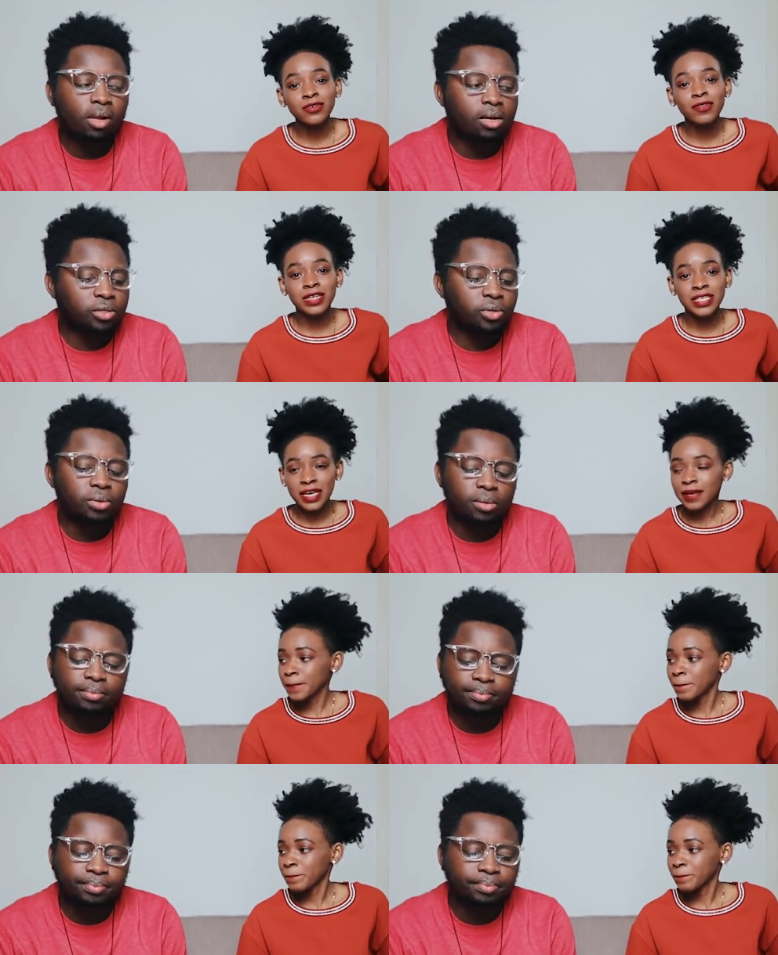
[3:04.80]
Speaker 1: end of the True.
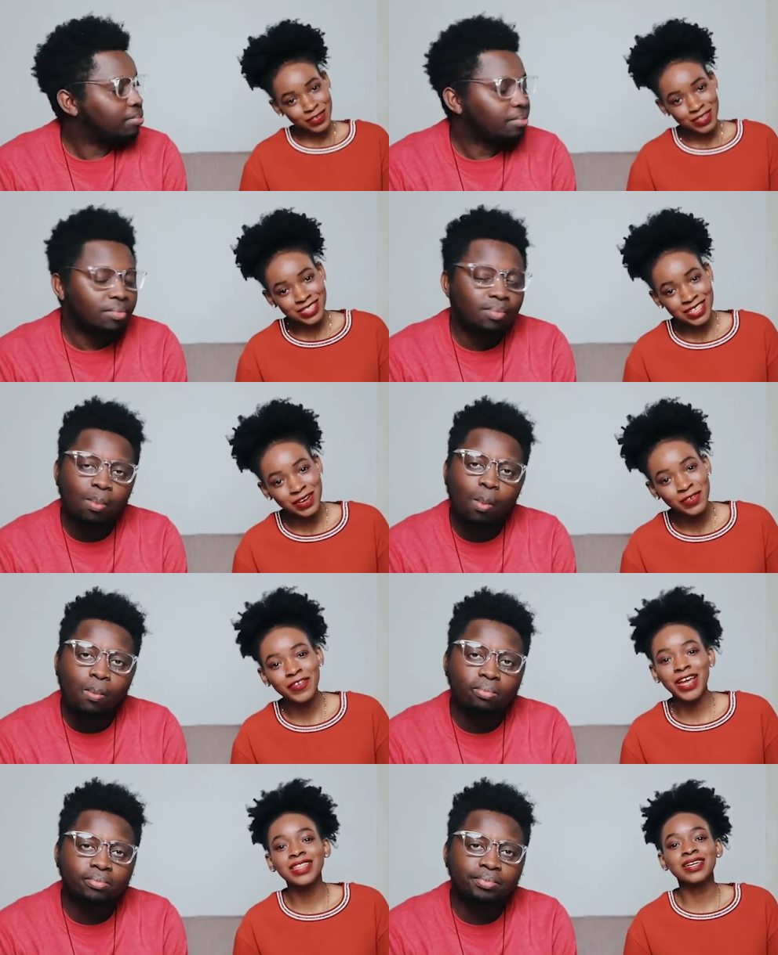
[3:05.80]
day end of the day we
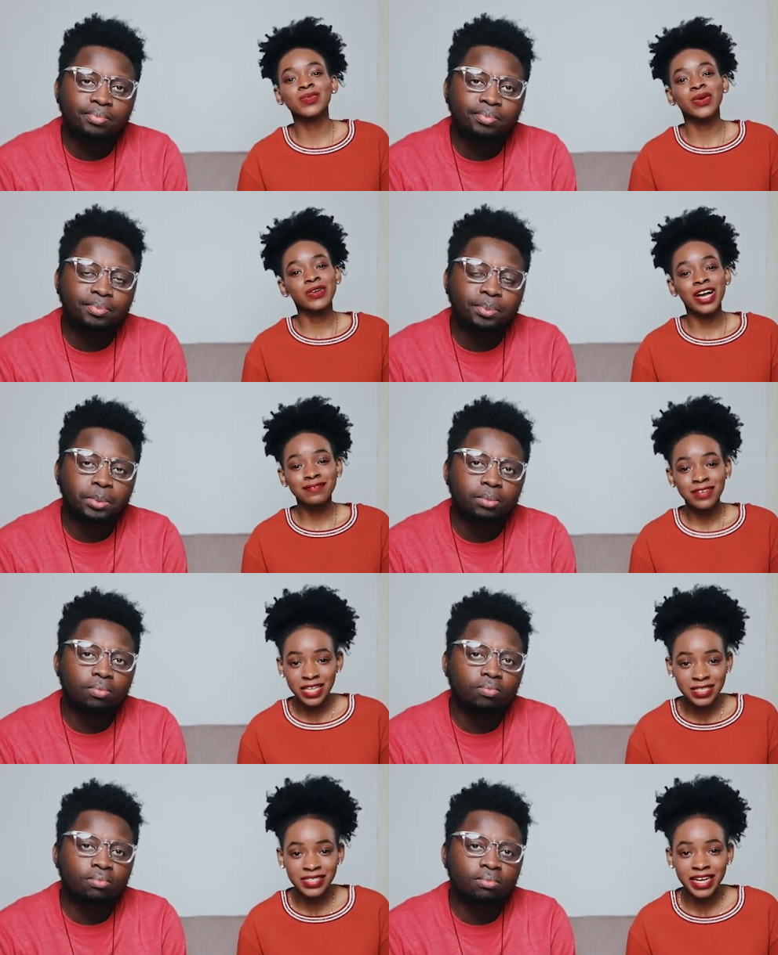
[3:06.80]
find that when we have
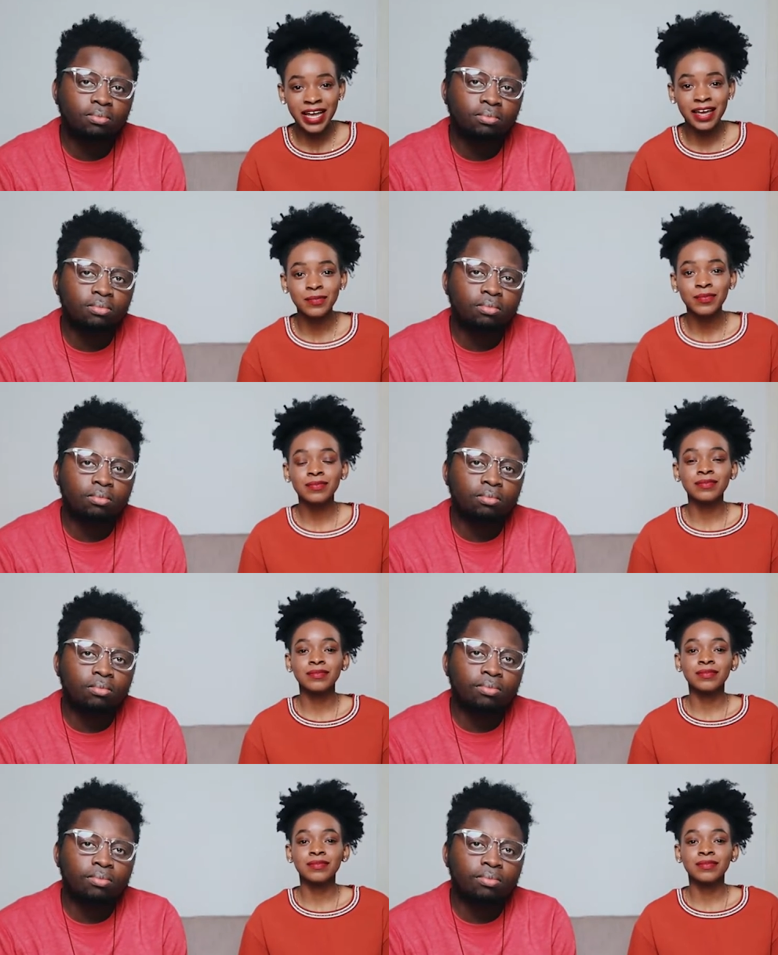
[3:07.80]
less time